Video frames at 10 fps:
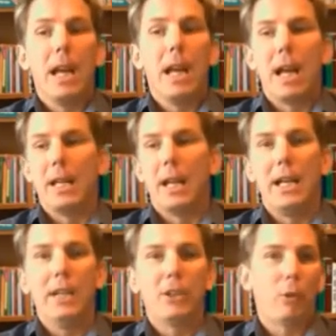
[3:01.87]
and
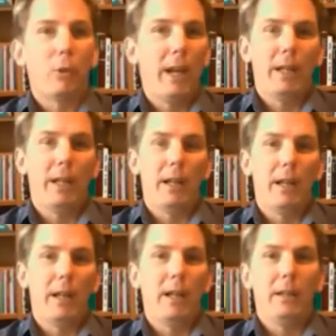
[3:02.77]
he's created
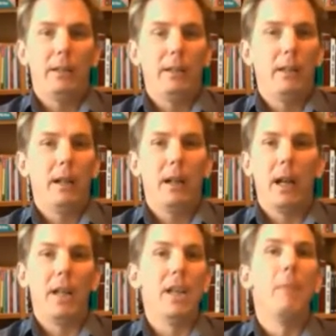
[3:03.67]
a
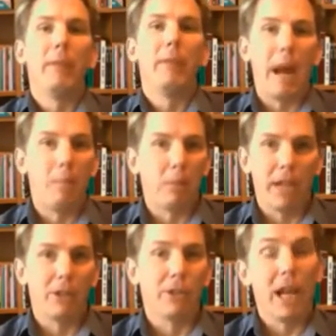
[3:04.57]
number of
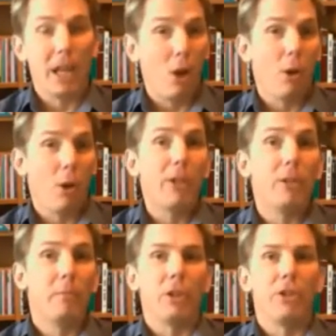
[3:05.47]
applications. Although I
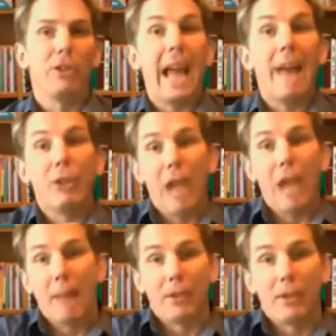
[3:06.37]
should mention, Savage
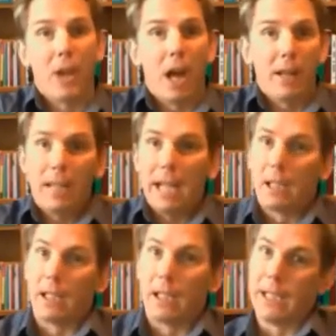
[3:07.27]
Apps is not
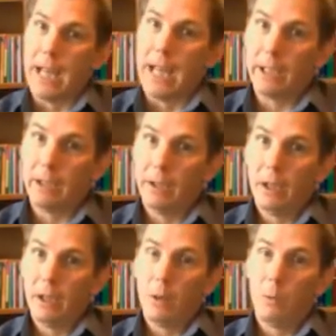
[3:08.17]
technically connected
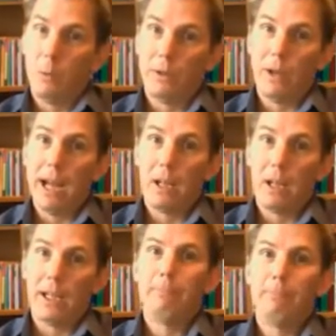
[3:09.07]
with
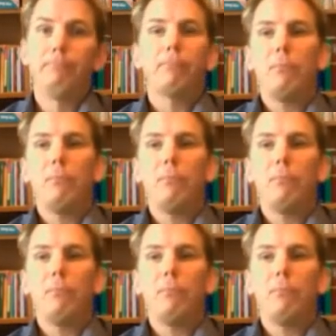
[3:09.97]
ILA.